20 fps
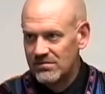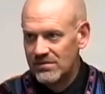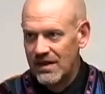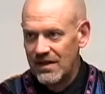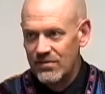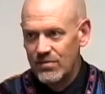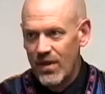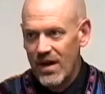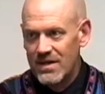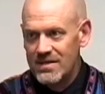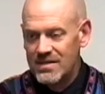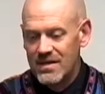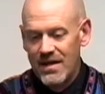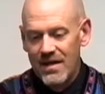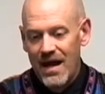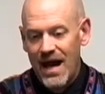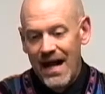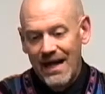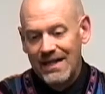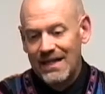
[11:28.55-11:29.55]
That's why I
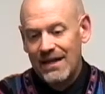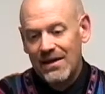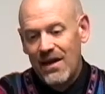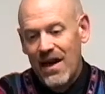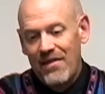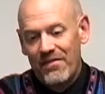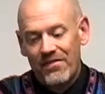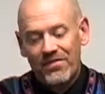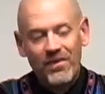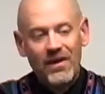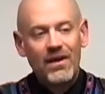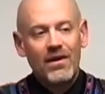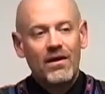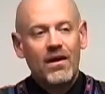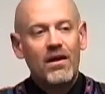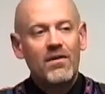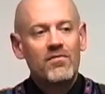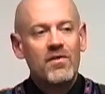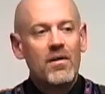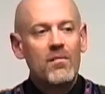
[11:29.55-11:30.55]
said I cannot
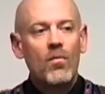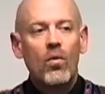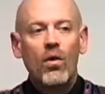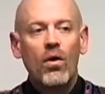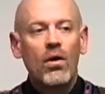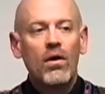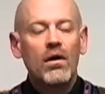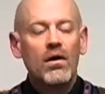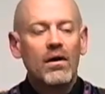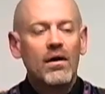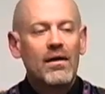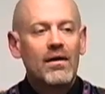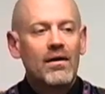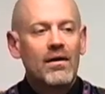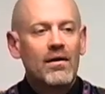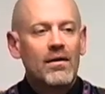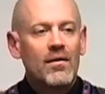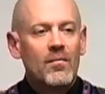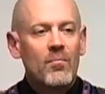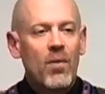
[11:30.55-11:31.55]
think of a more
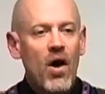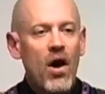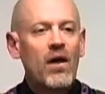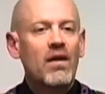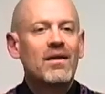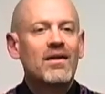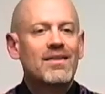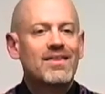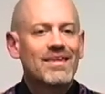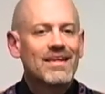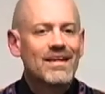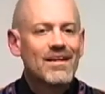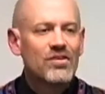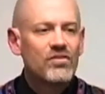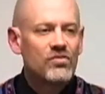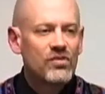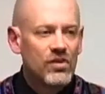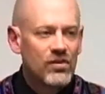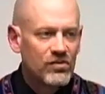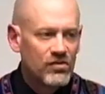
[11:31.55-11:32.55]

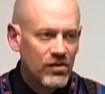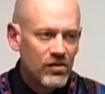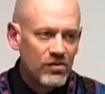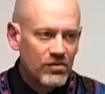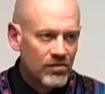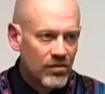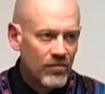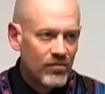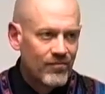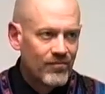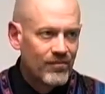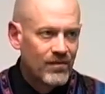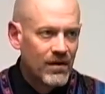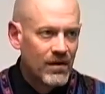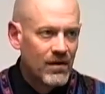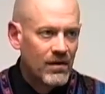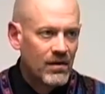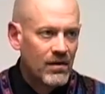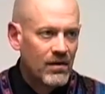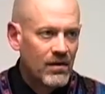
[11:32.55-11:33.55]
polytheistic system
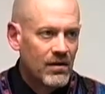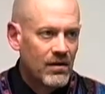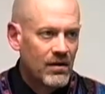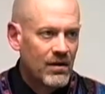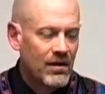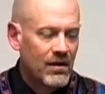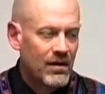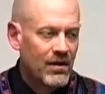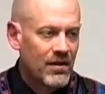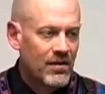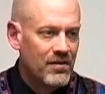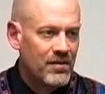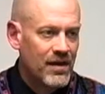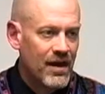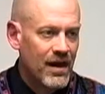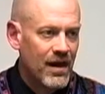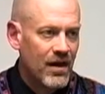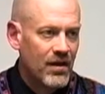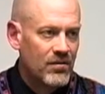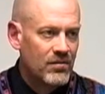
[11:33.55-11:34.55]
uh,
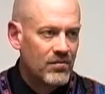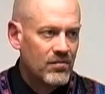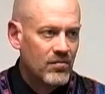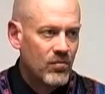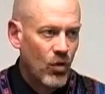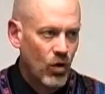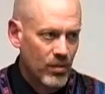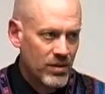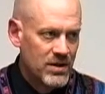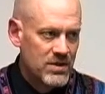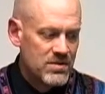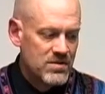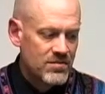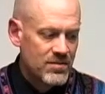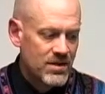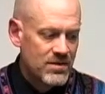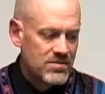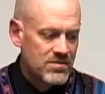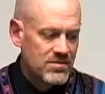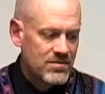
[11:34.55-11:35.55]
than
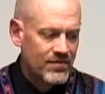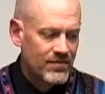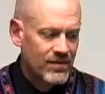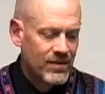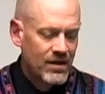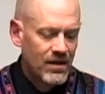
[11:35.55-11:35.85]
Mormonism is.